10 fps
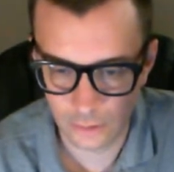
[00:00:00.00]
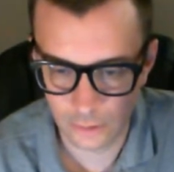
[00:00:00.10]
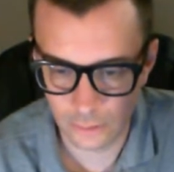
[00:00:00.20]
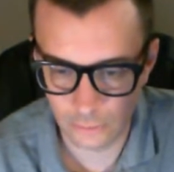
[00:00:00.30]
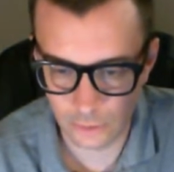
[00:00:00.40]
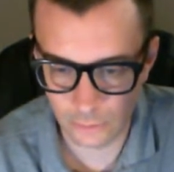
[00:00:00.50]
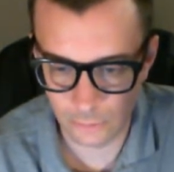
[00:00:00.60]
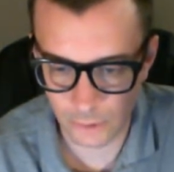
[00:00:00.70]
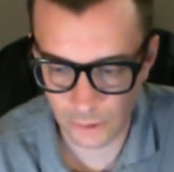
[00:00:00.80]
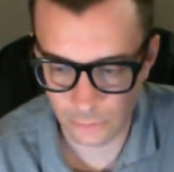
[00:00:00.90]
the Raspberry
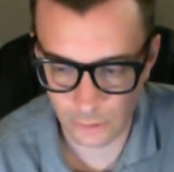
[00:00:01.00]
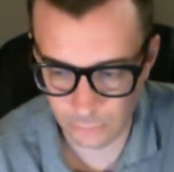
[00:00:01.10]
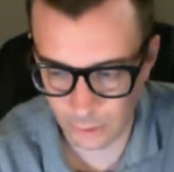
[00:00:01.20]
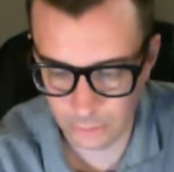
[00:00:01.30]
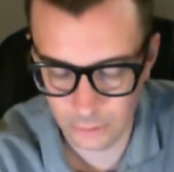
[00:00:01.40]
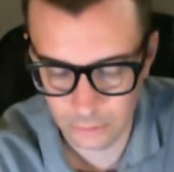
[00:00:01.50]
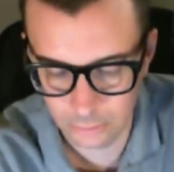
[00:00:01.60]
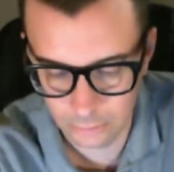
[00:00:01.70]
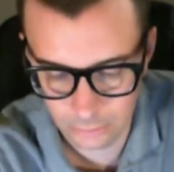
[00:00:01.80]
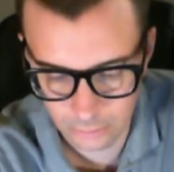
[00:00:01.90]
Pi is working properly.
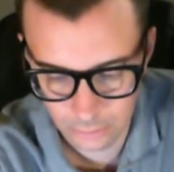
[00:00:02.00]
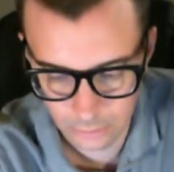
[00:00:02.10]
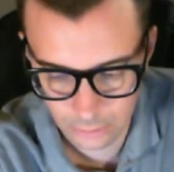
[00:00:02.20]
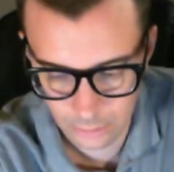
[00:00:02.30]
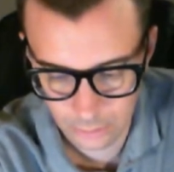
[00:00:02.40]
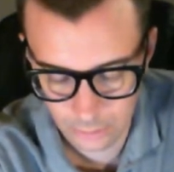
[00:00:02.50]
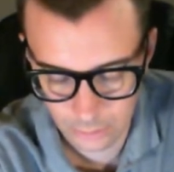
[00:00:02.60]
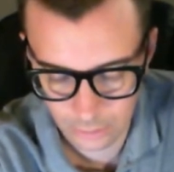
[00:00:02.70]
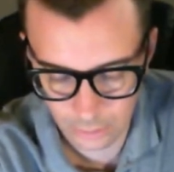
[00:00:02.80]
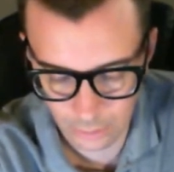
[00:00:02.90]

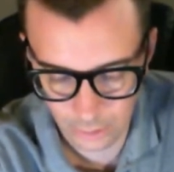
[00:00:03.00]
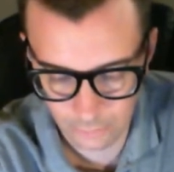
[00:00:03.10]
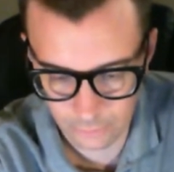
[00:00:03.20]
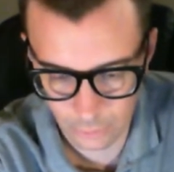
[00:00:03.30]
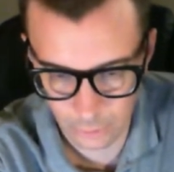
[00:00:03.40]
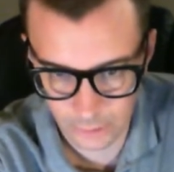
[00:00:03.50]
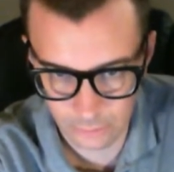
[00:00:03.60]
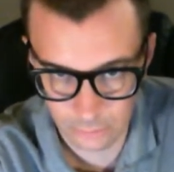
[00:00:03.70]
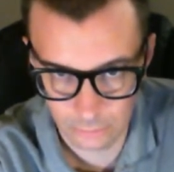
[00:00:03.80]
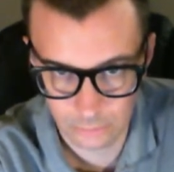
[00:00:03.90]
I have no way
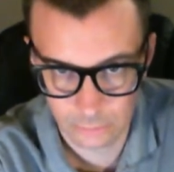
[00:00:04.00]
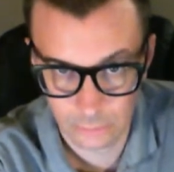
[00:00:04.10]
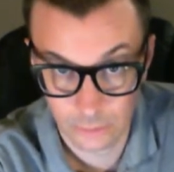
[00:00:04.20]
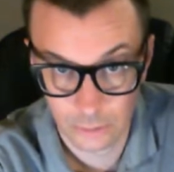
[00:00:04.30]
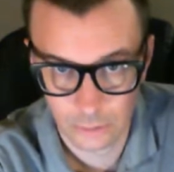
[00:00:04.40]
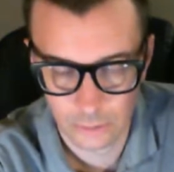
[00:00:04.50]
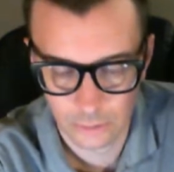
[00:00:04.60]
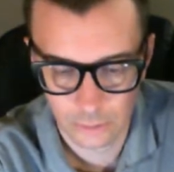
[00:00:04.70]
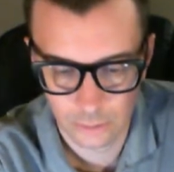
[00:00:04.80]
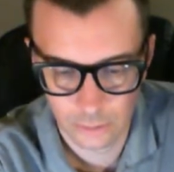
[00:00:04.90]
to
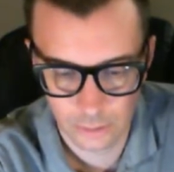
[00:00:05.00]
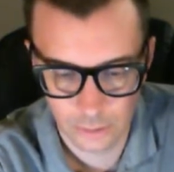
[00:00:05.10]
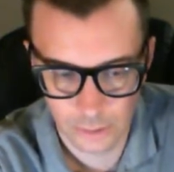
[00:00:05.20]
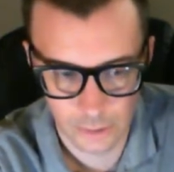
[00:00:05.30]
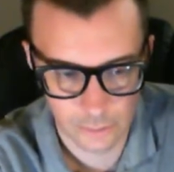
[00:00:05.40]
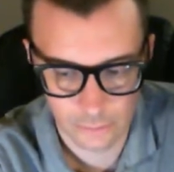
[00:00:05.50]
get it